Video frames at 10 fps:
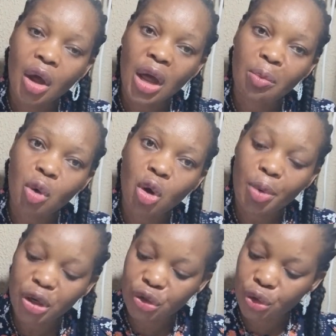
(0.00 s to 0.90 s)
ekpo
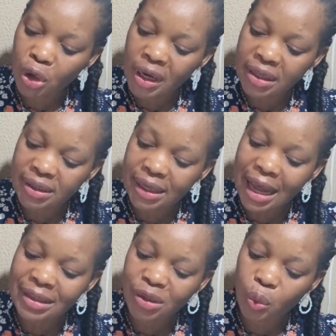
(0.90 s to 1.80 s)
obo is known as
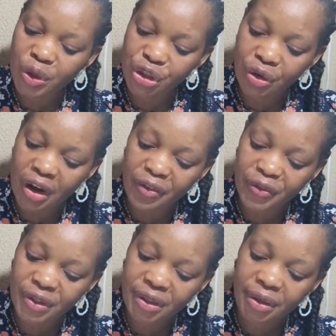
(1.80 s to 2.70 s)

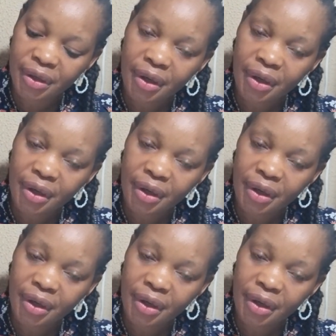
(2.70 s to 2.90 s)
anti-witchcraft.